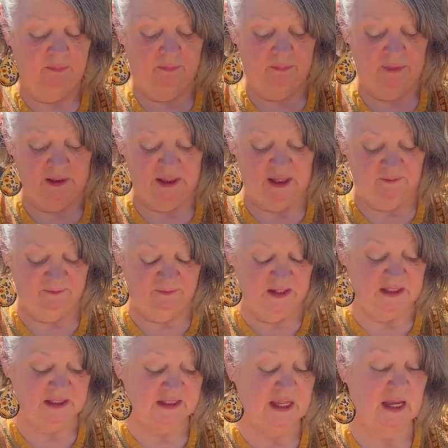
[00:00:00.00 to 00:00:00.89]
made out of
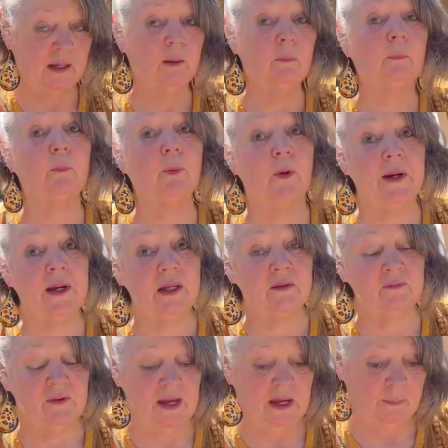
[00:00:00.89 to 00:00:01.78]
feed sack print
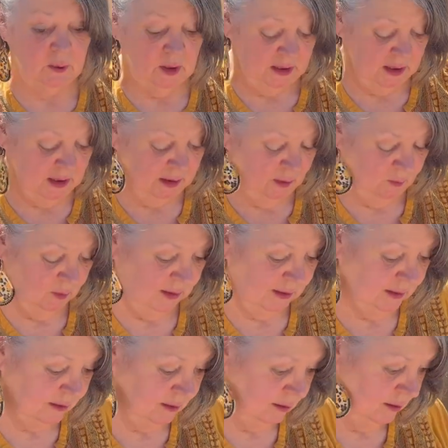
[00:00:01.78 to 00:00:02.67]
fabric
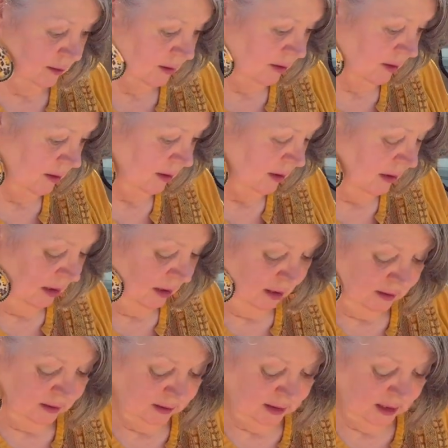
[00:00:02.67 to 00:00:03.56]
anyway.
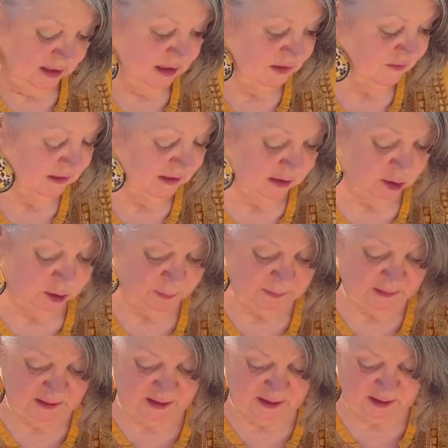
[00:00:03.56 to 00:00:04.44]
Nice vintage
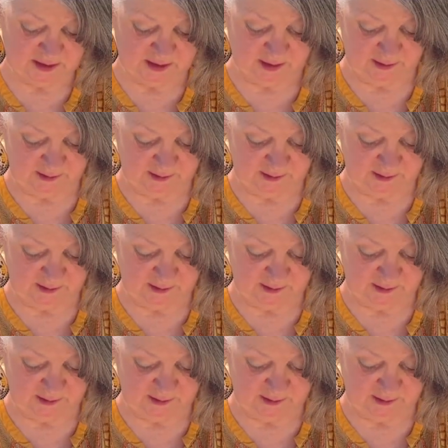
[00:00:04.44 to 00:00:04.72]
piece.